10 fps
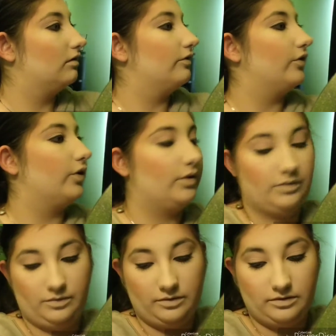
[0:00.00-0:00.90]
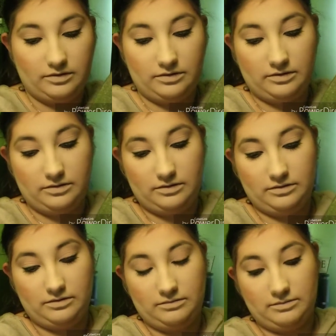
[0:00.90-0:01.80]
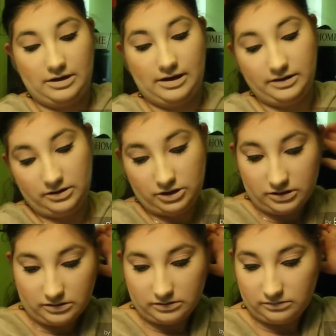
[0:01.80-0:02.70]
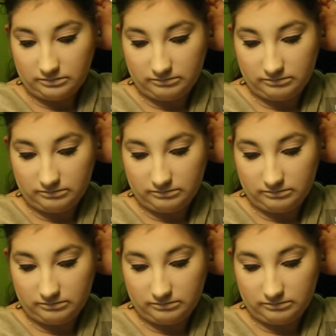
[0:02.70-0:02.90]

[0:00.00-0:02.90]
So, kind of just,